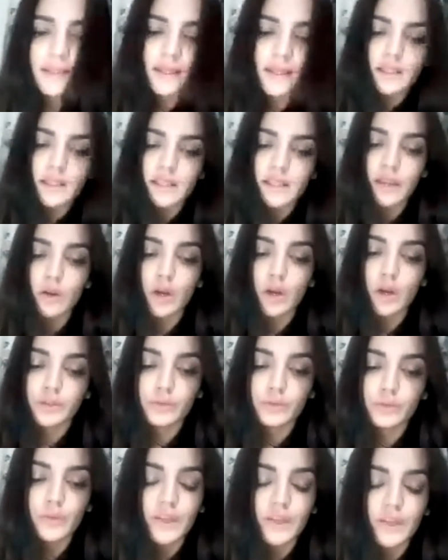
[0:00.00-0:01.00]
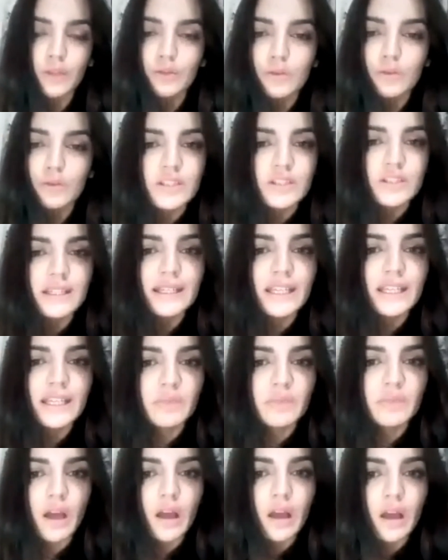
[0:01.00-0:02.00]
I got to know when you don't sleep
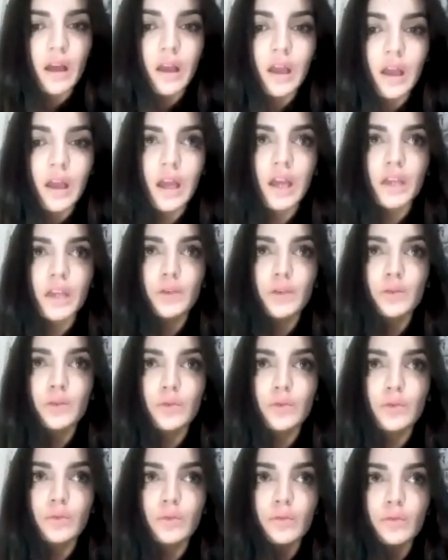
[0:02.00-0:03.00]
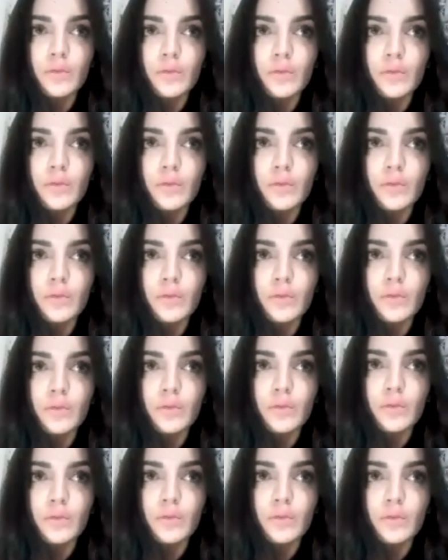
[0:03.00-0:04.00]
now, you get
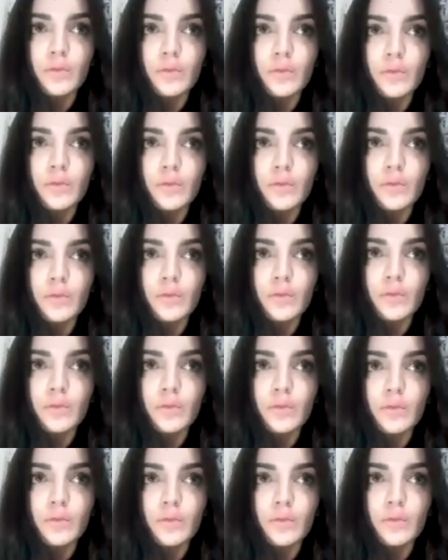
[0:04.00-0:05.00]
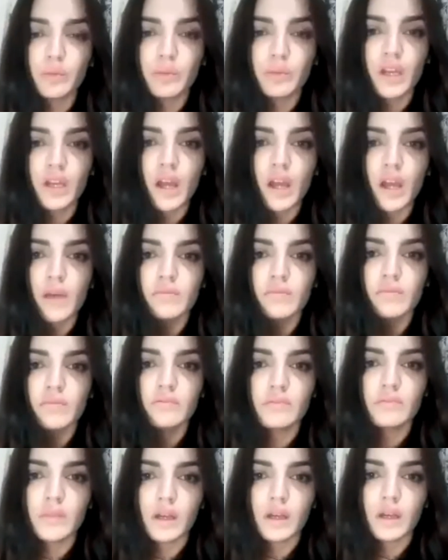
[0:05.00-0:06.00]
these symptoms. You
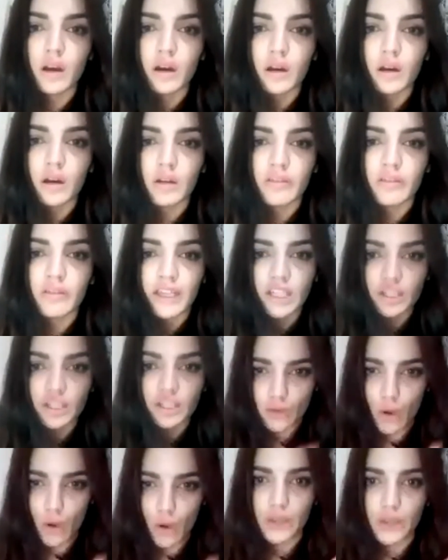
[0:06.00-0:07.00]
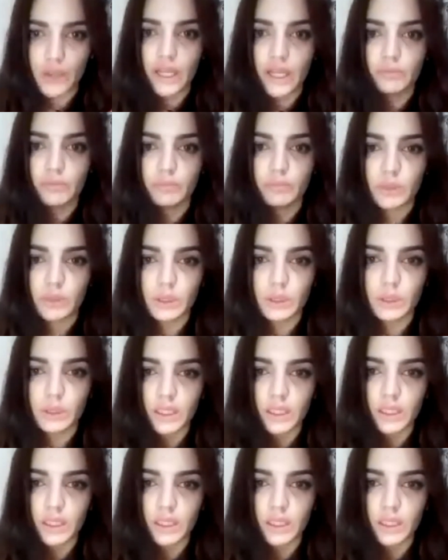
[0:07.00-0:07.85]
become very short tempered.